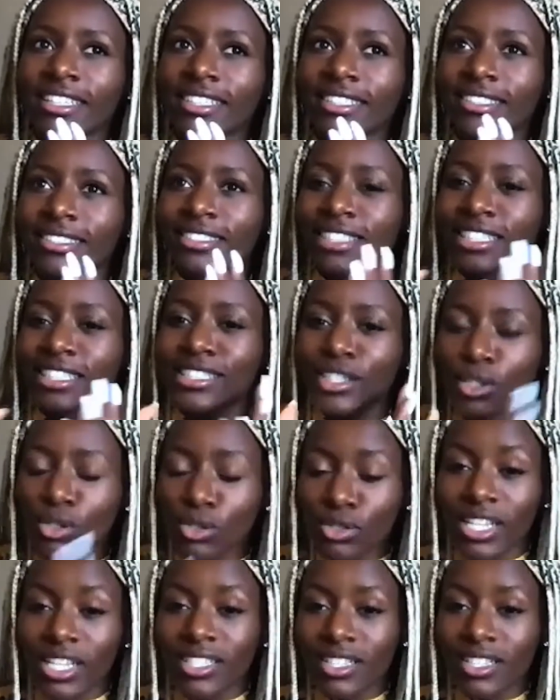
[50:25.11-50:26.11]
just
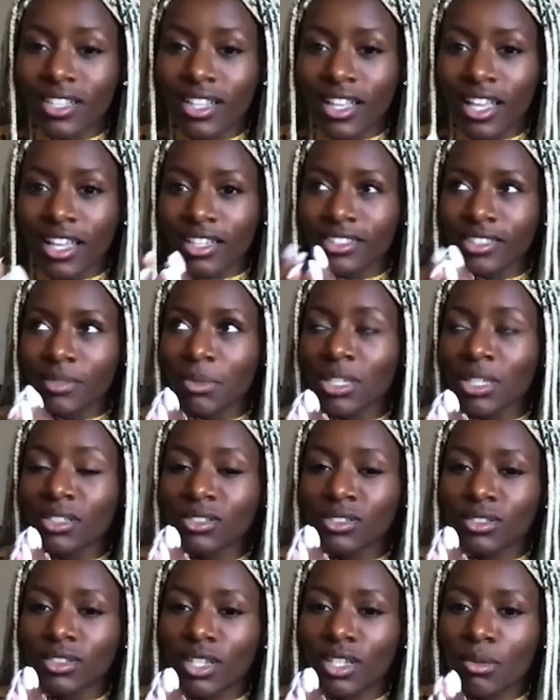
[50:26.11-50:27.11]
create
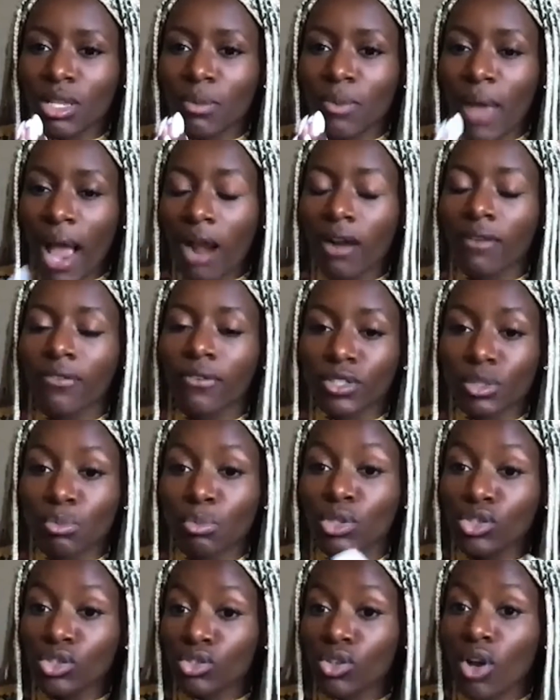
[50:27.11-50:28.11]
something powerful, something
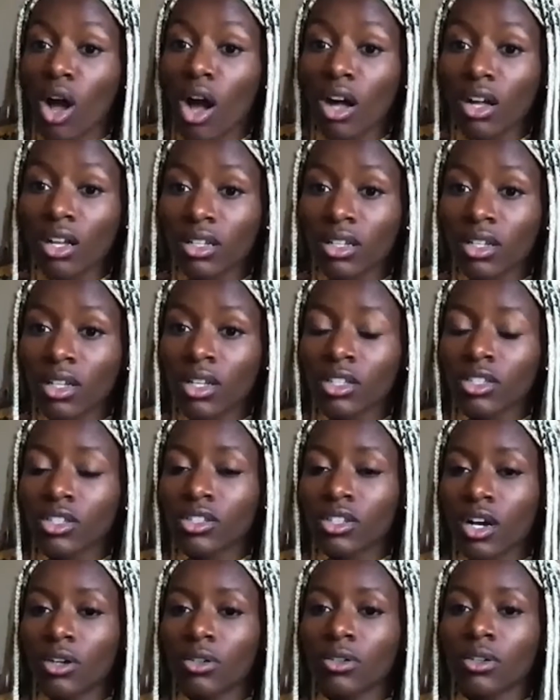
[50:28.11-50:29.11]
strong. You
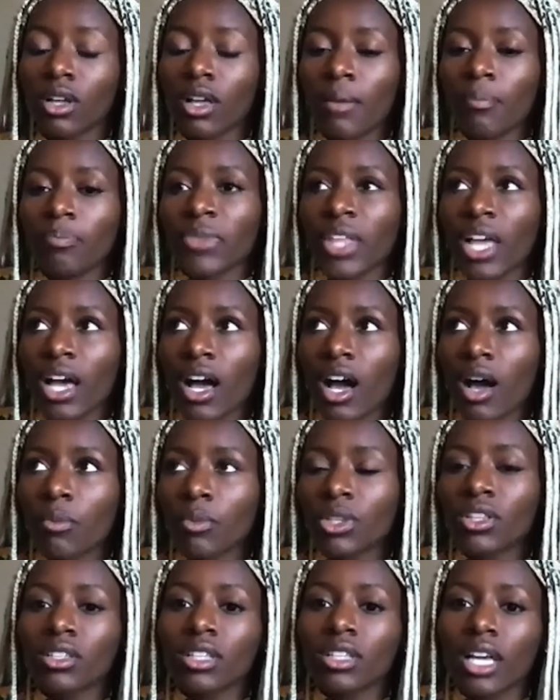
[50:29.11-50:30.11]
know,
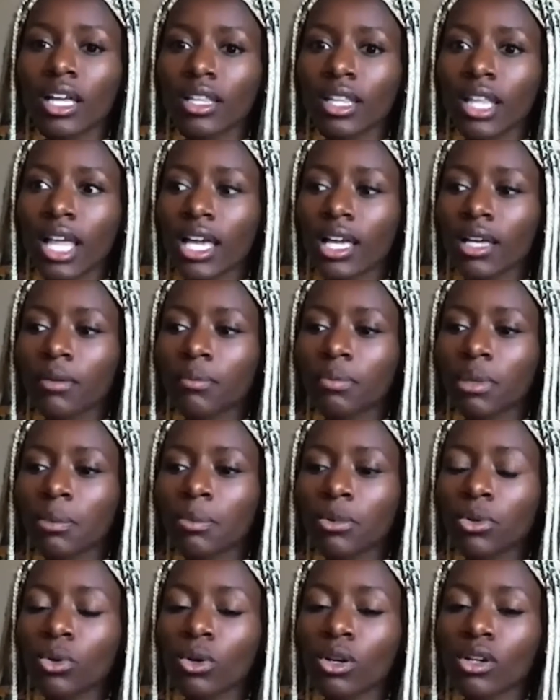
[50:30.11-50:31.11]
you look at like people
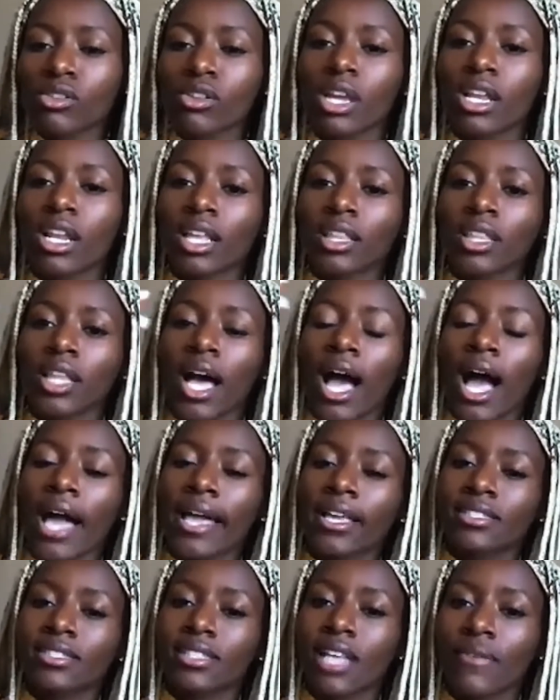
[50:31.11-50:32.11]
who are creating at the
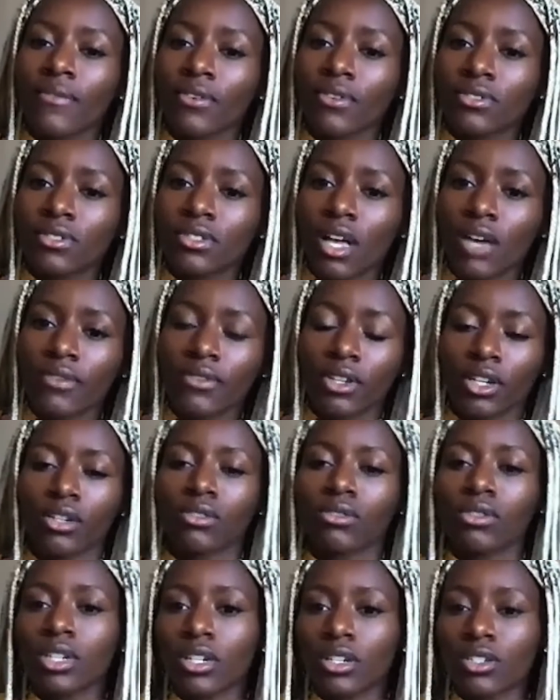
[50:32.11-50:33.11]
highest levels of their
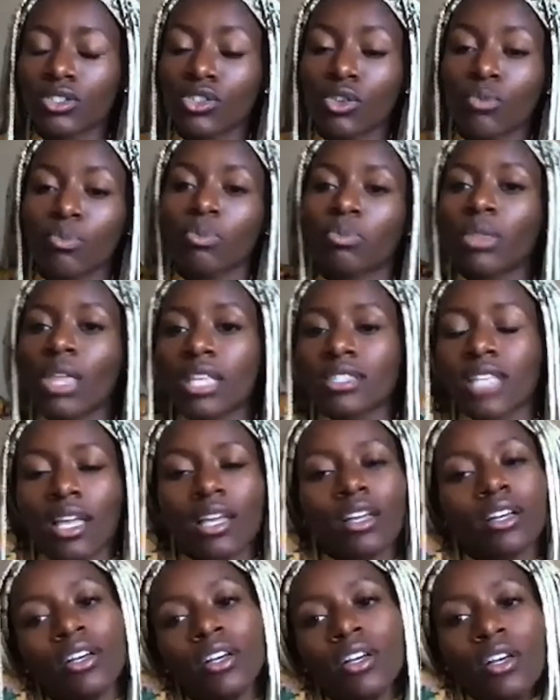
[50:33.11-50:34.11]
careers. Things
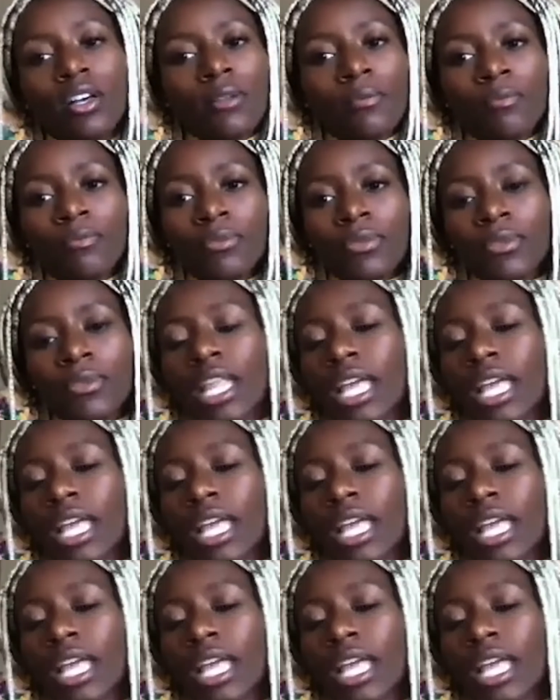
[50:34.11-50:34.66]
like I